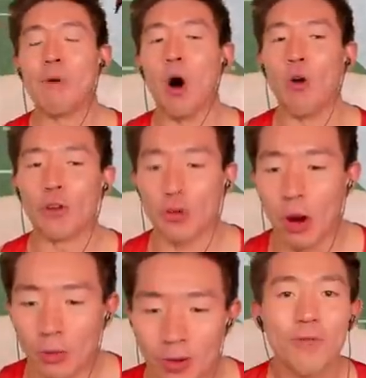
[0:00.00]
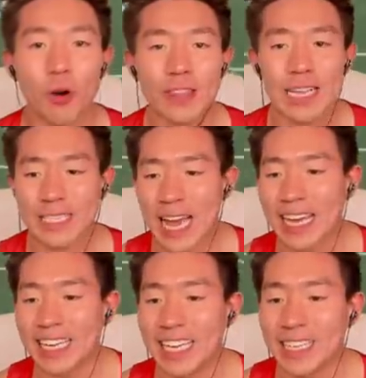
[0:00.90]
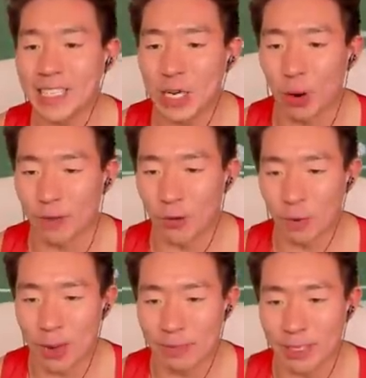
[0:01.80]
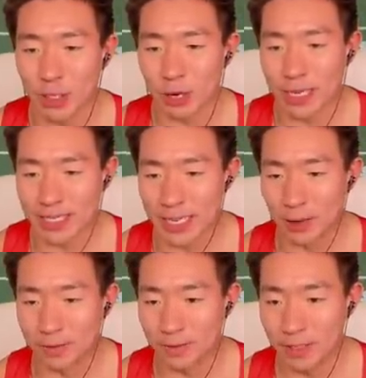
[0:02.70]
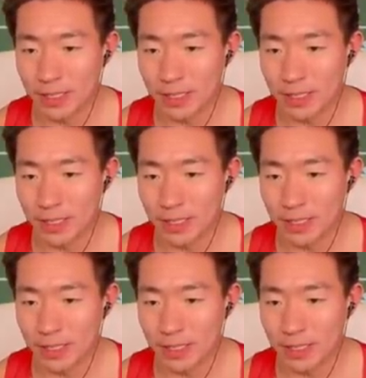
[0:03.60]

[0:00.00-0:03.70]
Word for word: Overthrown. 4th and 10. He's going for it, but I'm going to use it myself.